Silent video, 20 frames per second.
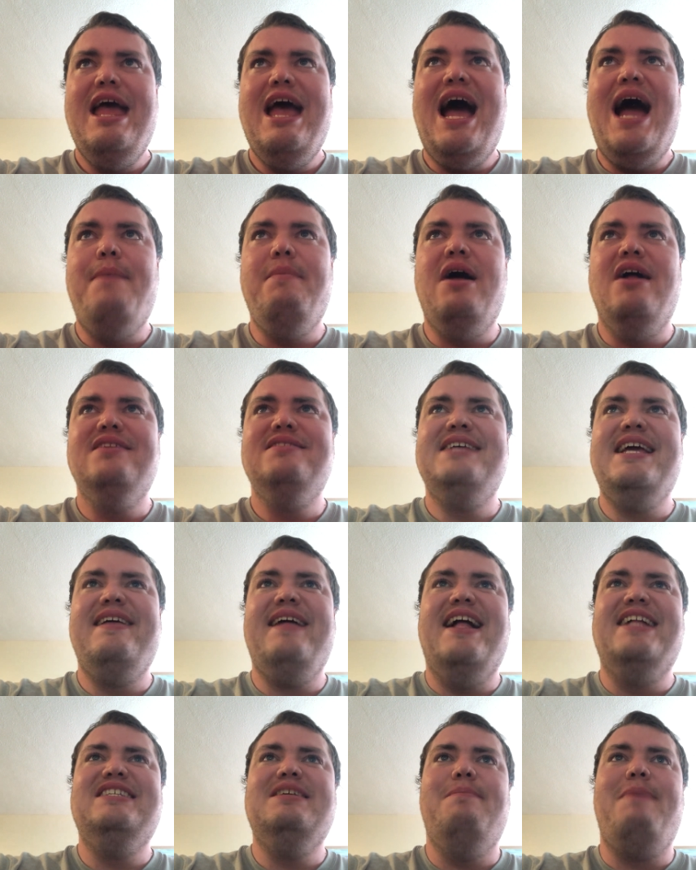I'm not saying
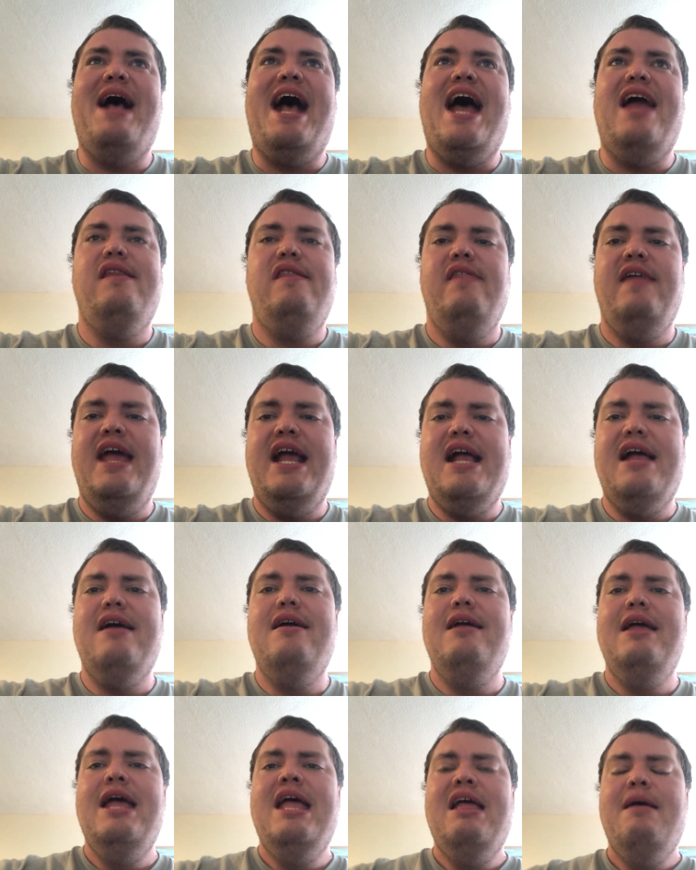that's a bad thing,
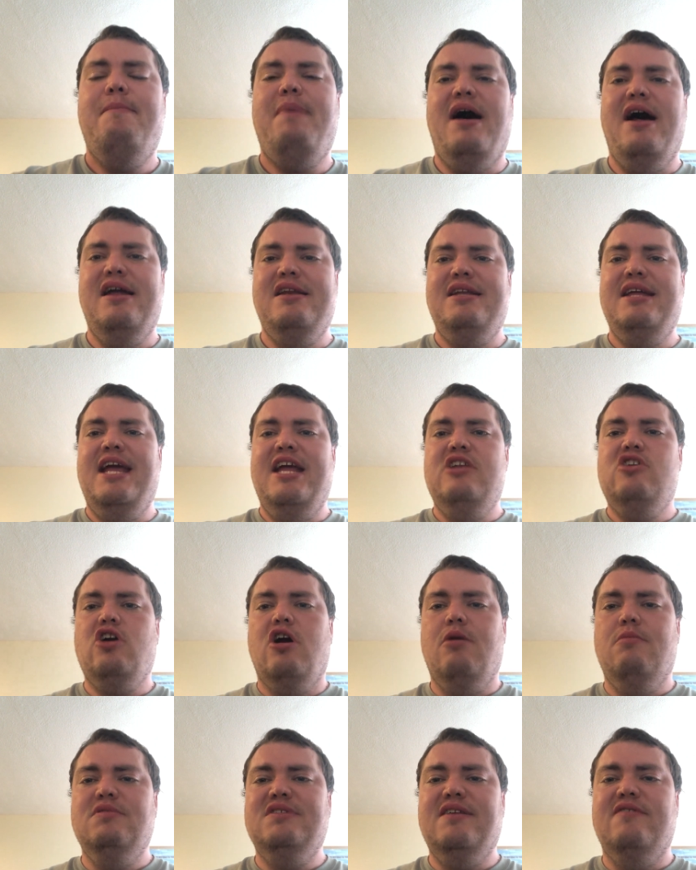but in
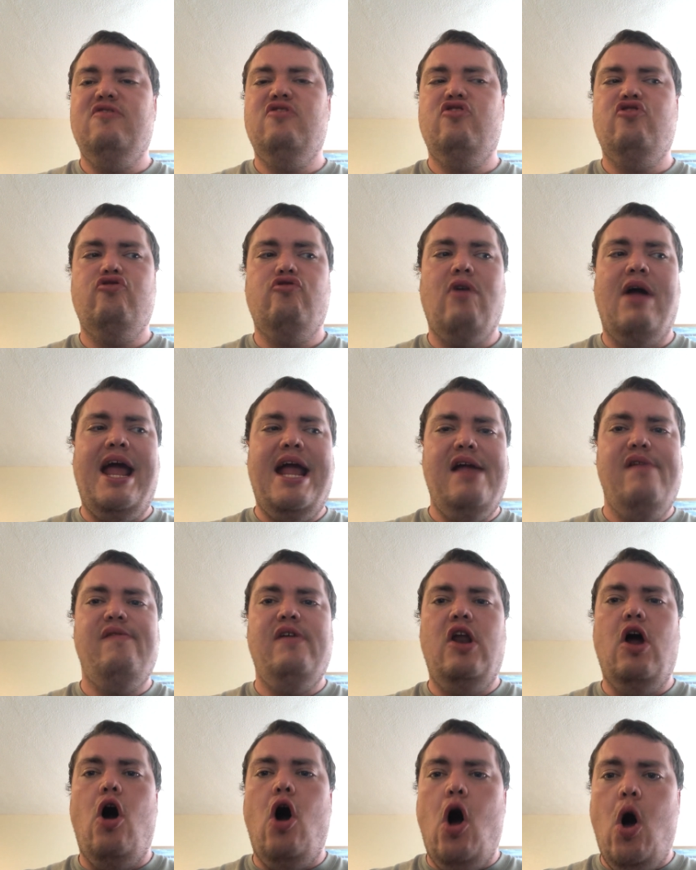terms of strength
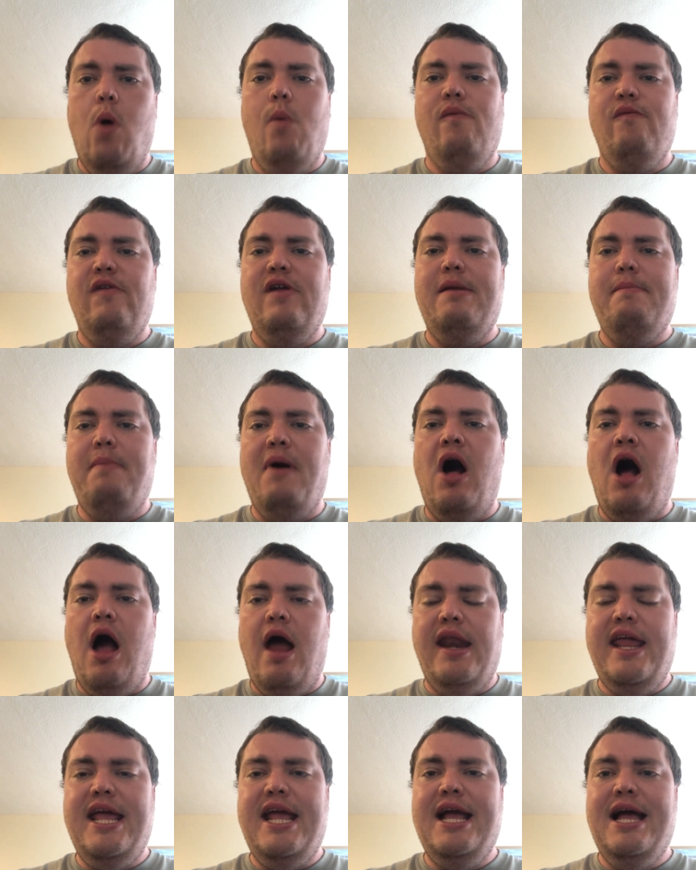and oomph and
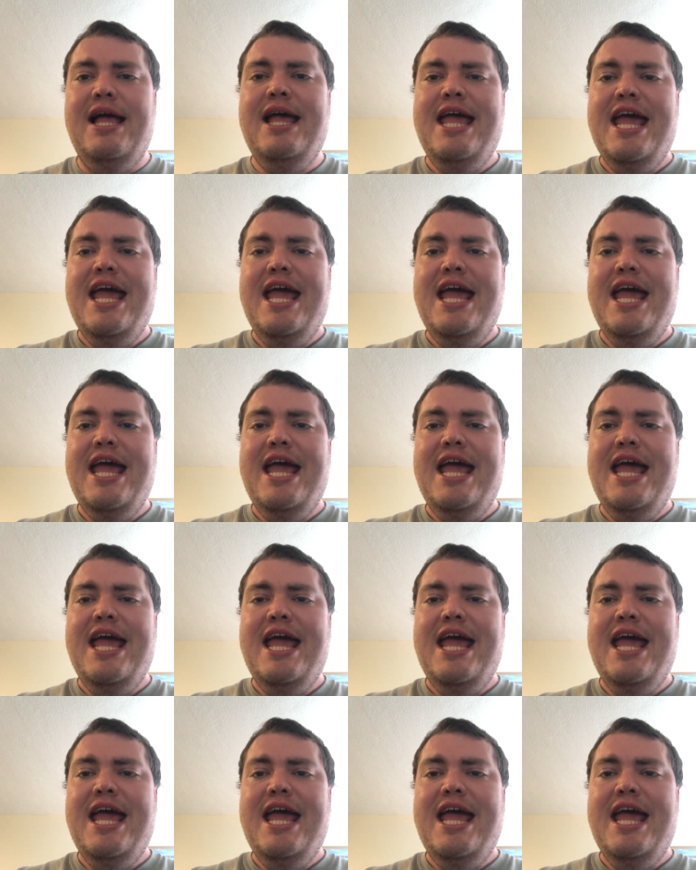body,